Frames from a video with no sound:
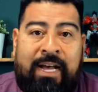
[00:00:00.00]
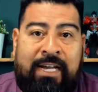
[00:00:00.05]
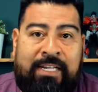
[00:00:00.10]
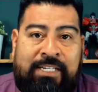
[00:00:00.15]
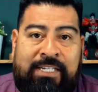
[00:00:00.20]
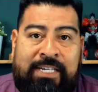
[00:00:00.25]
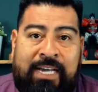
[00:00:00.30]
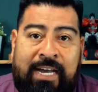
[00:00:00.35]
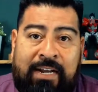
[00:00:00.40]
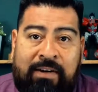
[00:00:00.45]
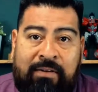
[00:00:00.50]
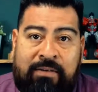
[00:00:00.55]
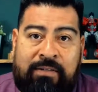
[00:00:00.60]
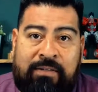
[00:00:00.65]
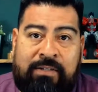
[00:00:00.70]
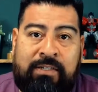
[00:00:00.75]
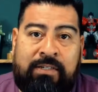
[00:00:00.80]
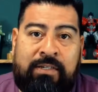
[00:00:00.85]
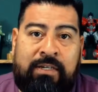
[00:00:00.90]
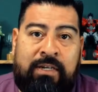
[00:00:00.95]

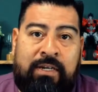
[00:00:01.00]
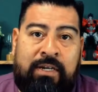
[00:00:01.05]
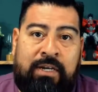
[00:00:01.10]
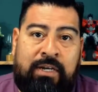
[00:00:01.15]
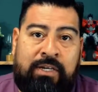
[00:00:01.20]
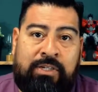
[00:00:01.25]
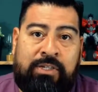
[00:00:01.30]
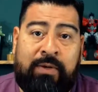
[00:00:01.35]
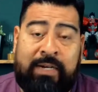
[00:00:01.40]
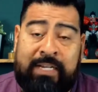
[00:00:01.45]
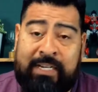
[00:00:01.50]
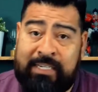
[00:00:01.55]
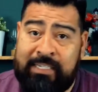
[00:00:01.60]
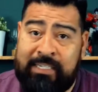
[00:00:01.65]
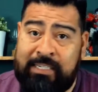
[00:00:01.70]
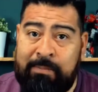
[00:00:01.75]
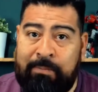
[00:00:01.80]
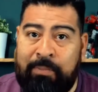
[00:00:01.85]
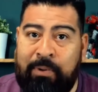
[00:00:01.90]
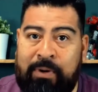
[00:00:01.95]
channels. So it
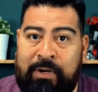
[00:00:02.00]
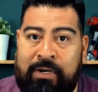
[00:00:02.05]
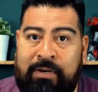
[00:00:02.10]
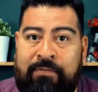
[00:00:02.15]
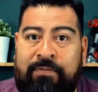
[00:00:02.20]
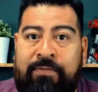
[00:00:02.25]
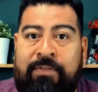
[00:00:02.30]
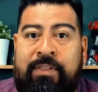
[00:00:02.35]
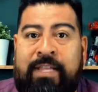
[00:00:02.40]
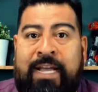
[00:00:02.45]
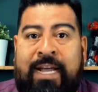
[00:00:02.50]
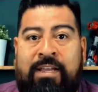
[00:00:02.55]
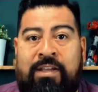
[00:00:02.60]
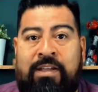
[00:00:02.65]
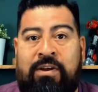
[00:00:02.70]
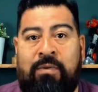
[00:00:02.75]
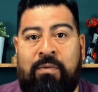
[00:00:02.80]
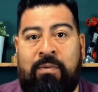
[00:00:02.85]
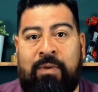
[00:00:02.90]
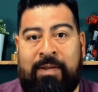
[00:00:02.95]
is important that
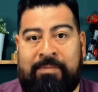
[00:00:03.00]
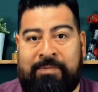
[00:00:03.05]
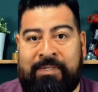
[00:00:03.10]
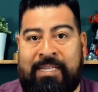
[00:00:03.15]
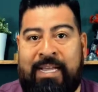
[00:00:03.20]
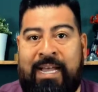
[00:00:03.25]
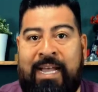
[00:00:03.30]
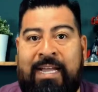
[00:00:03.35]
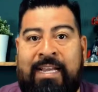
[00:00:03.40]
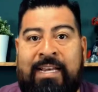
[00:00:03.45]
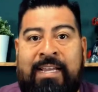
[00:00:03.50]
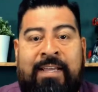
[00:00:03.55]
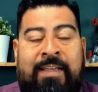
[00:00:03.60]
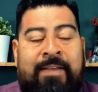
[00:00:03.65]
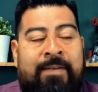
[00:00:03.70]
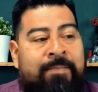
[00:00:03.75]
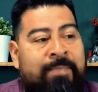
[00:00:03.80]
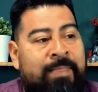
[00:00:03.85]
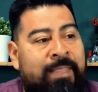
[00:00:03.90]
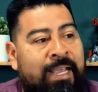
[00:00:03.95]
your website
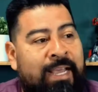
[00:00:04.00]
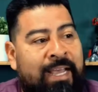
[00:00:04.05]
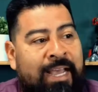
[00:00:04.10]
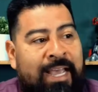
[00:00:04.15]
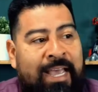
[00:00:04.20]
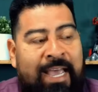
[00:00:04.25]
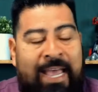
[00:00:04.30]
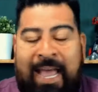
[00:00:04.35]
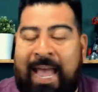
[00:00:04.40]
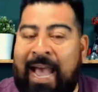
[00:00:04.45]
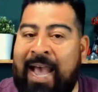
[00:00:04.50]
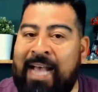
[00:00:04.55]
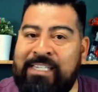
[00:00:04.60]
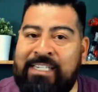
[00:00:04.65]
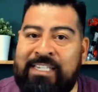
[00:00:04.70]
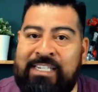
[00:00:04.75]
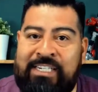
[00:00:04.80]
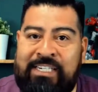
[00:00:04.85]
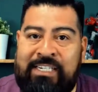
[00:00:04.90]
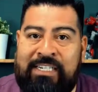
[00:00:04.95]
has
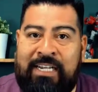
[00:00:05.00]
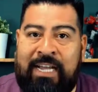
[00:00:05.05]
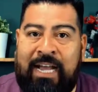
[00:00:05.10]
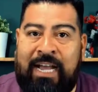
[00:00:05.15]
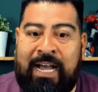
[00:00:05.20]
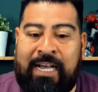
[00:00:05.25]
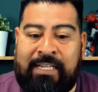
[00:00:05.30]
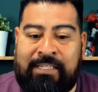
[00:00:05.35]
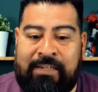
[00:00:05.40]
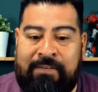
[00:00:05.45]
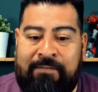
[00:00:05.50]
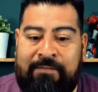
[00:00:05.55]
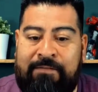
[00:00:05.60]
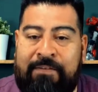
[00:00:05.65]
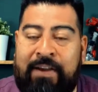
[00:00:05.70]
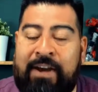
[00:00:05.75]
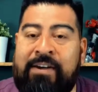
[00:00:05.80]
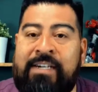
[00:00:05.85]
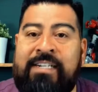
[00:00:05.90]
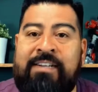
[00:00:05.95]
a
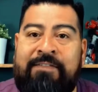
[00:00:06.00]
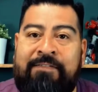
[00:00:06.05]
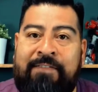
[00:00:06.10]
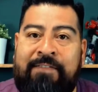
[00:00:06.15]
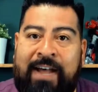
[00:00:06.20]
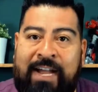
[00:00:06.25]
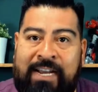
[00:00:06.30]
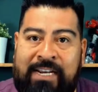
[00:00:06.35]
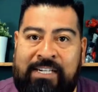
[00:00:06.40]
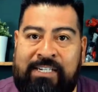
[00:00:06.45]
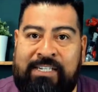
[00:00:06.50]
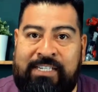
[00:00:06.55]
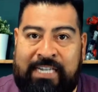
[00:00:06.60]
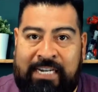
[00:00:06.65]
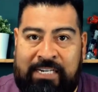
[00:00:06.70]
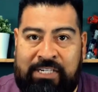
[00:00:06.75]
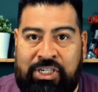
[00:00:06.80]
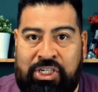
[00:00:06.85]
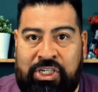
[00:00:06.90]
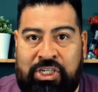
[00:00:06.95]
very defined
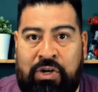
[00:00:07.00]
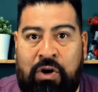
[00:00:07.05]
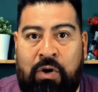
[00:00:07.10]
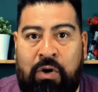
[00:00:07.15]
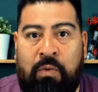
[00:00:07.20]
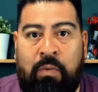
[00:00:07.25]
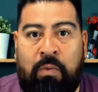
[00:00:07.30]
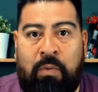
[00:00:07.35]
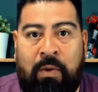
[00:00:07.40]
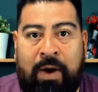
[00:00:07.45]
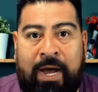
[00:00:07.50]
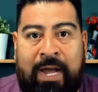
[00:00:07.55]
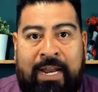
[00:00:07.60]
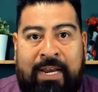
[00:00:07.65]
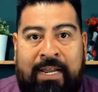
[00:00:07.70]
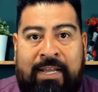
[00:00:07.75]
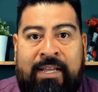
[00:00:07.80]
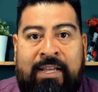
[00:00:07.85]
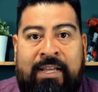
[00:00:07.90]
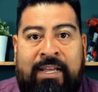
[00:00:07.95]
intention of
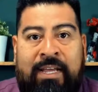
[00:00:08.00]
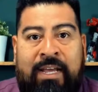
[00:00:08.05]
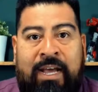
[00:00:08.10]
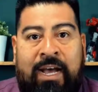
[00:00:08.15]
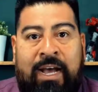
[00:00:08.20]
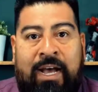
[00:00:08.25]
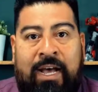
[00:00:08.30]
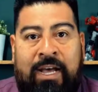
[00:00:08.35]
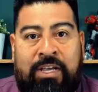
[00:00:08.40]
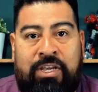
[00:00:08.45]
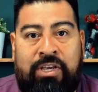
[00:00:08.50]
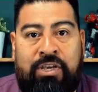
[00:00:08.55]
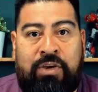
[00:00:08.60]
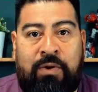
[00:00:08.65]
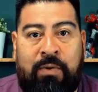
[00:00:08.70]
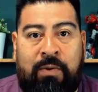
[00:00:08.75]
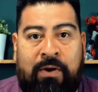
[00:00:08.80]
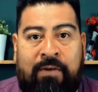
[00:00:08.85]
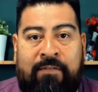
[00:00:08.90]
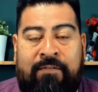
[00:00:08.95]
what
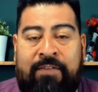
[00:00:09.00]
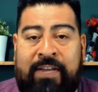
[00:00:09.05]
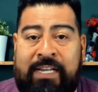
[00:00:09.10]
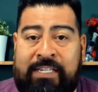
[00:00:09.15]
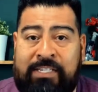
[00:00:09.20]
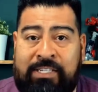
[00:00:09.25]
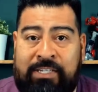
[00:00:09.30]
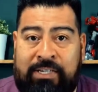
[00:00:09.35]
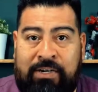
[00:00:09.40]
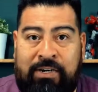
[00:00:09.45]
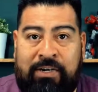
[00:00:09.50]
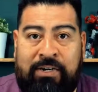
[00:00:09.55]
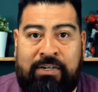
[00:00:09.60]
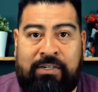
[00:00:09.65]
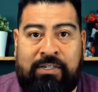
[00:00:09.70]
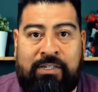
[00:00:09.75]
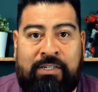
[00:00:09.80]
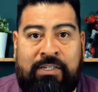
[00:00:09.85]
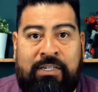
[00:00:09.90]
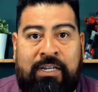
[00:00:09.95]
your
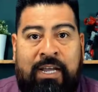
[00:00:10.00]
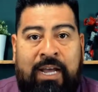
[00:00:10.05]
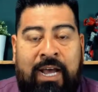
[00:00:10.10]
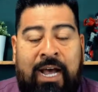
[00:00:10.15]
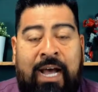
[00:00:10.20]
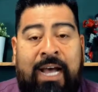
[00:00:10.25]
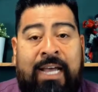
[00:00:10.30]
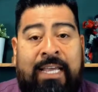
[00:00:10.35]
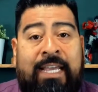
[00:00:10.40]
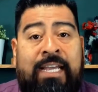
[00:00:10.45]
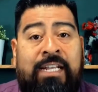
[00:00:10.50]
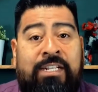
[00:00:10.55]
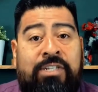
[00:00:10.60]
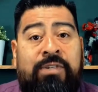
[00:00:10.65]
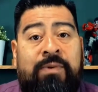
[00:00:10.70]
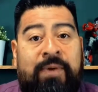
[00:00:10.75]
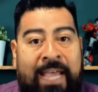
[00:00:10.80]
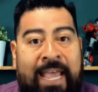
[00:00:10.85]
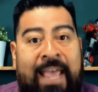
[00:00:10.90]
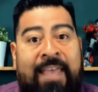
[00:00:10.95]
visitors can
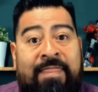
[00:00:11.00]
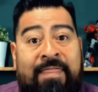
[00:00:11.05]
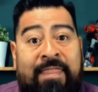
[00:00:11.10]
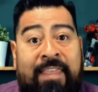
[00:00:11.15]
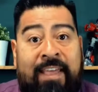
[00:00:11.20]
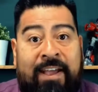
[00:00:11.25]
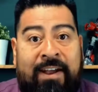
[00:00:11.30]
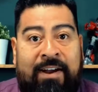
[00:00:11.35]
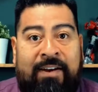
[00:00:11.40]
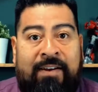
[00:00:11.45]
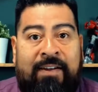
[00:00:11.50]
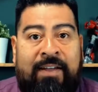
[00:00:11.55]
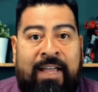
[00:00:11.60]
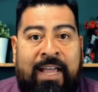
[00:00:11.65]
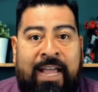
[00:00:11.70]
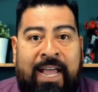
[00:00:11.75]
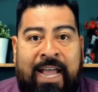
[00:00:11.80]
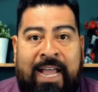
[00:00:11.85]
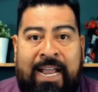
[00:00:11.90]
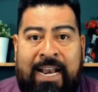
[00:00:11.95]
do in there,
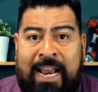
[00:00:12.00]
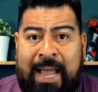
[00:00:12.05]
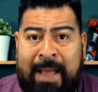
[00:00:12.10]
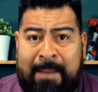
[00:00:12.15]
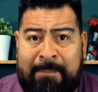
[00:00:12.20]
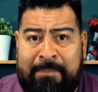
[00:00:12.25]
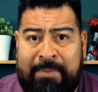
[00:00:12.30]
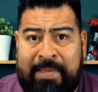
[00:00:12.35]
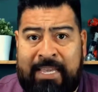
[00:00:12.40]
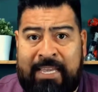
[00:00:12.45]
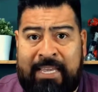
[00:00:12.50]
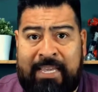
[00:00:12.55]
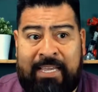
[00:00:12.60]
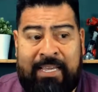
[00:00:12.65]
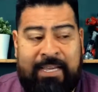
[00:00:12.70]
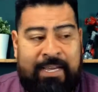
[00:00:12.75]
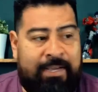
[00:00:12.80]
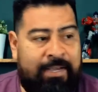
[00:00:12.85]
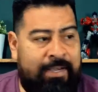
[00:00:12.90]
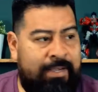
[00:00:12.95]
and not be